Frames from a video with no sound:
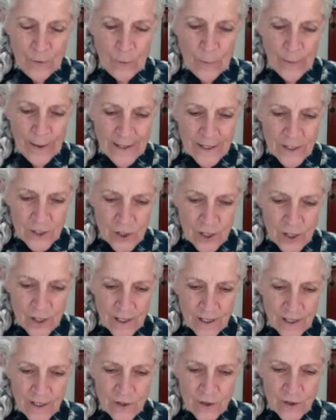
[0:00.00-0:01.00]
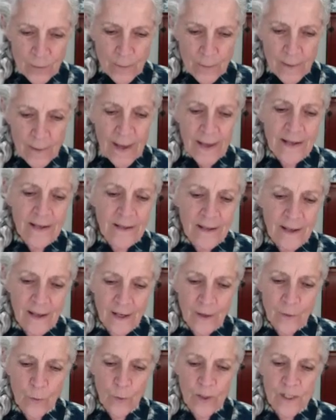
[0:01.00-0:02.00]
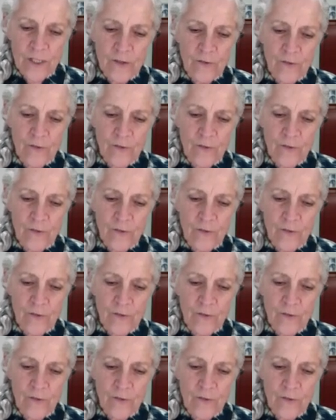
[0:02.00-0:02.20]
Wing Chun is to maintain one's